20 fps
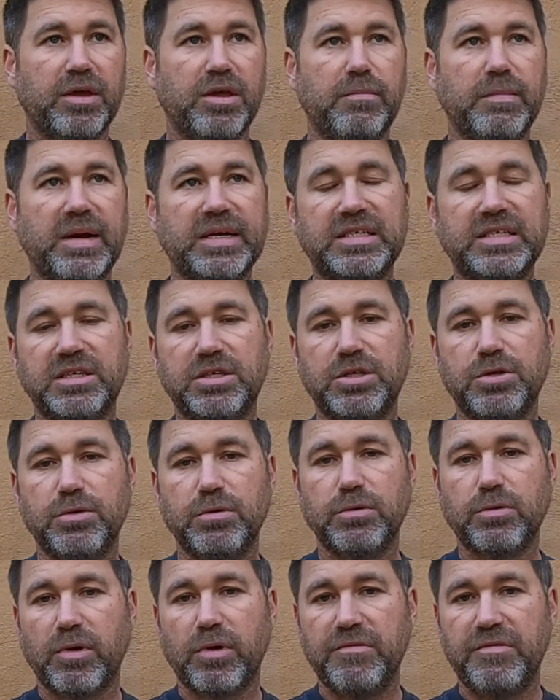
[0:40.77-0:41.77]
You may see
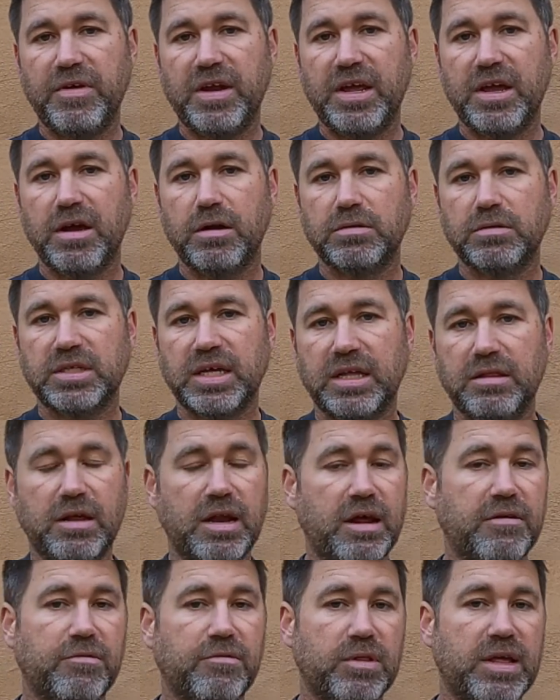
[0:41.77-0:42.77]
2-3 videos, and
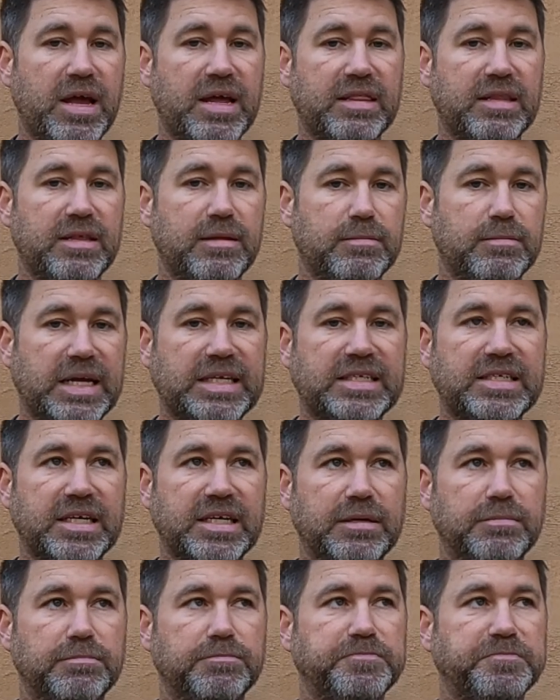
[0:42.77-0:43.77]
then after that, that's
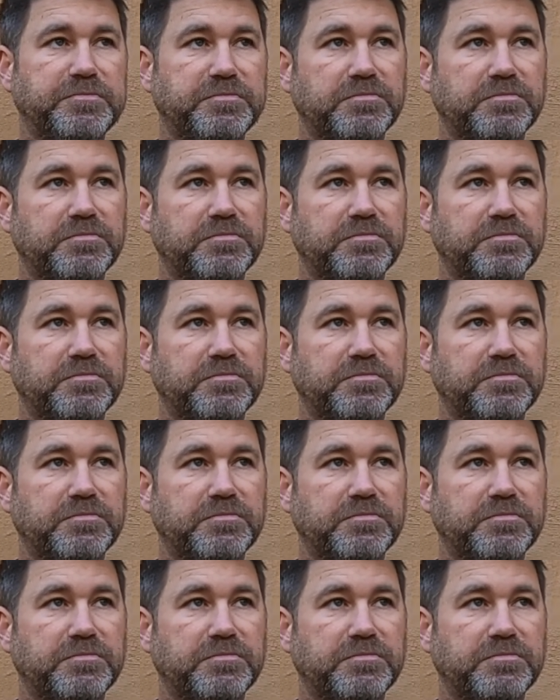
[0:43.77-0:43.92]
it.